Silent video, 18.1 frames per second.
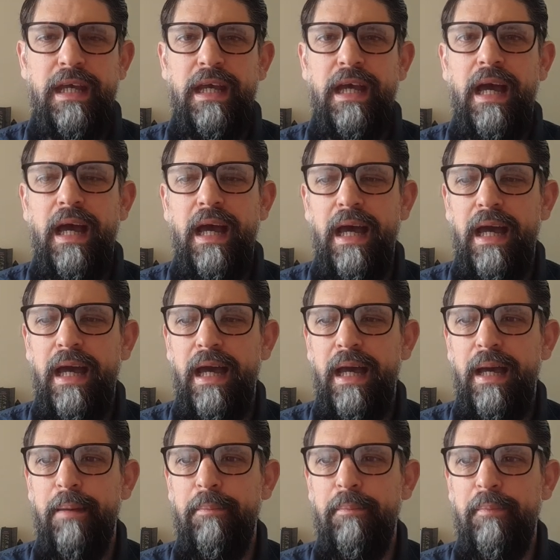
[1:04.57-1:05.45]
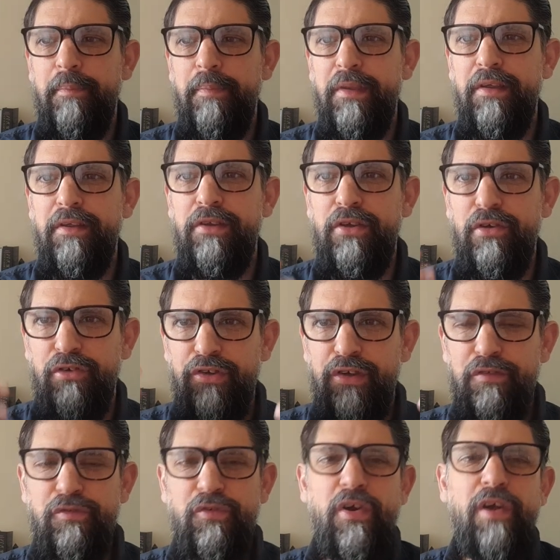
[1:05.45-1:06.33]
They're
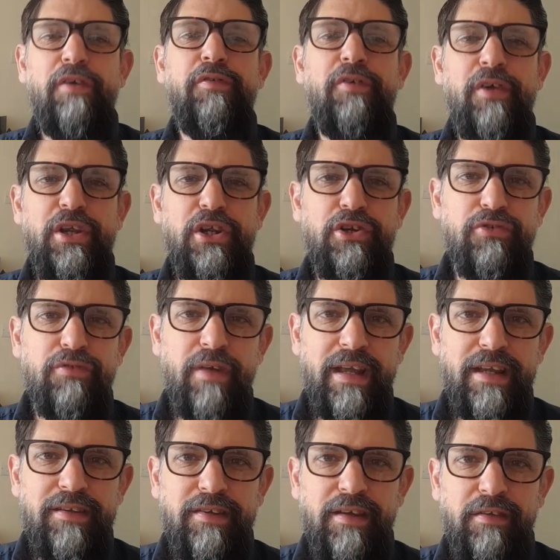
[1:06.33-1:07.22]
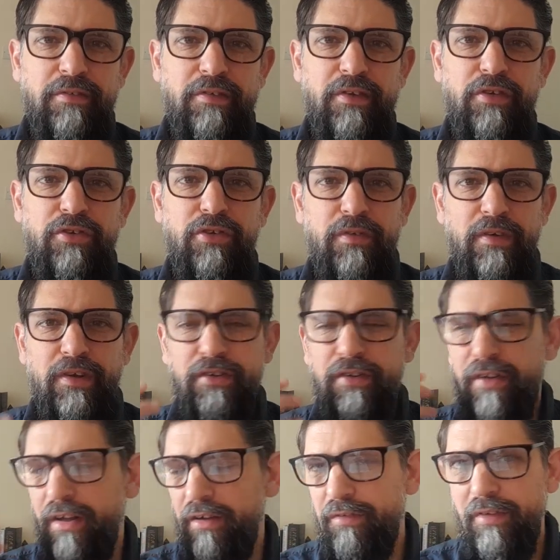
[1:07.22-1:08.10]
usually very, very creative. They're doing
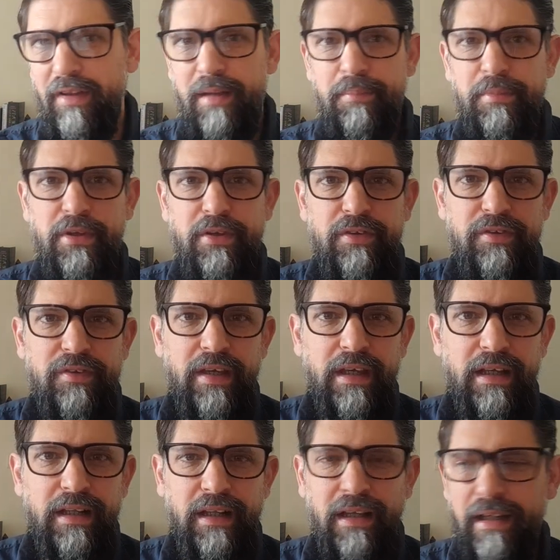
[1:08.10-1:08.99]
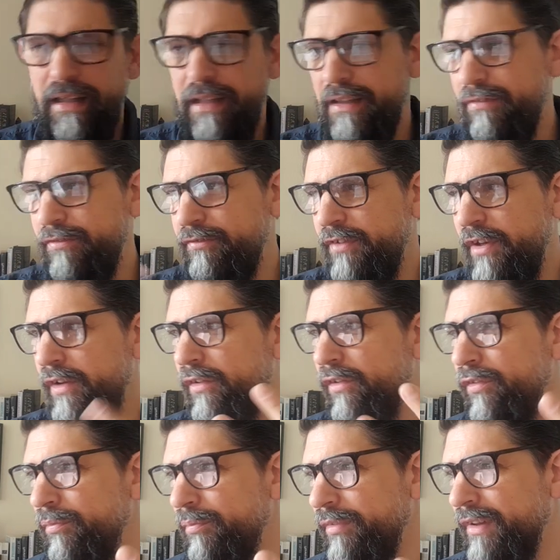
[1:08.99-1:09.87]
stuff like music, like
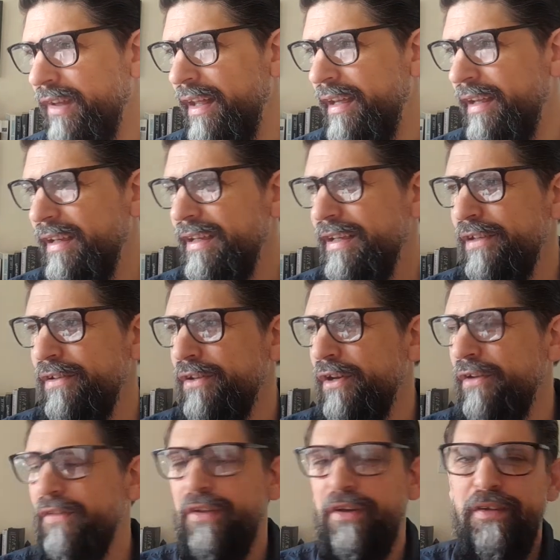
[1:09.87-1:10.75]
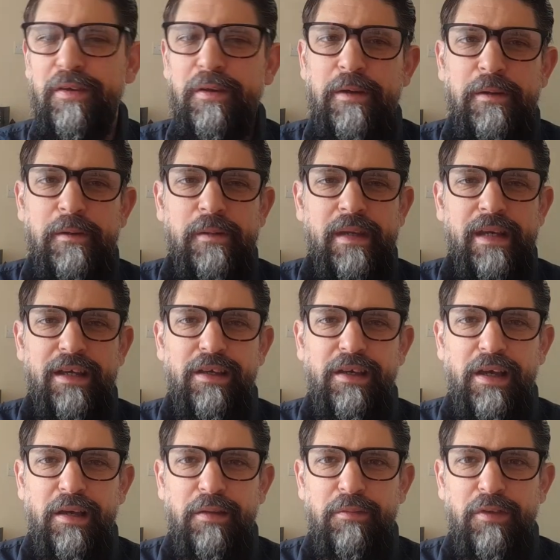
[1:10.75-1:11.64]
films, like the
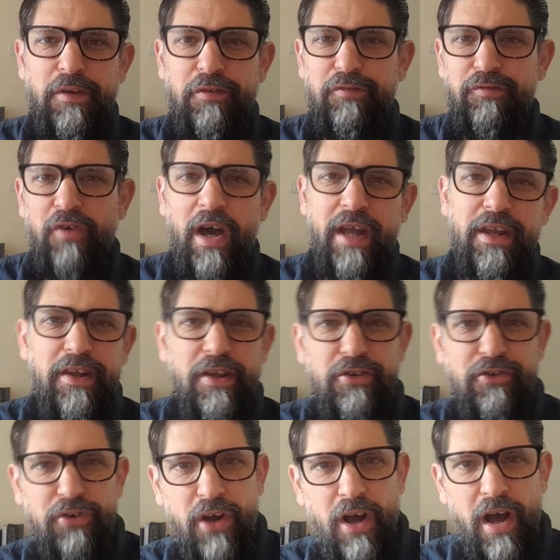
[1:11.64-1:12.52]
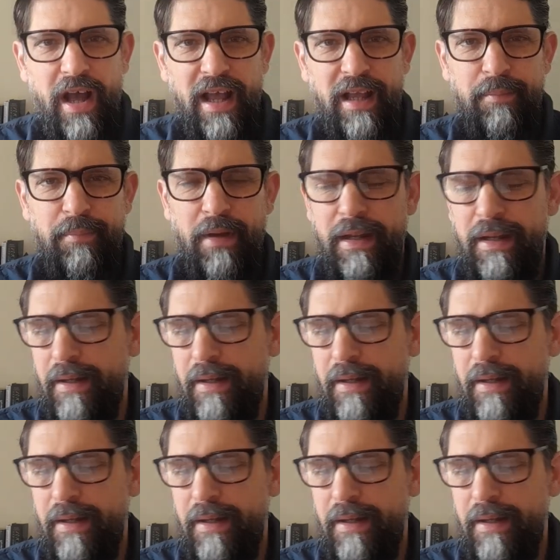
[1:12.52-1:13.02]
finding a tribe,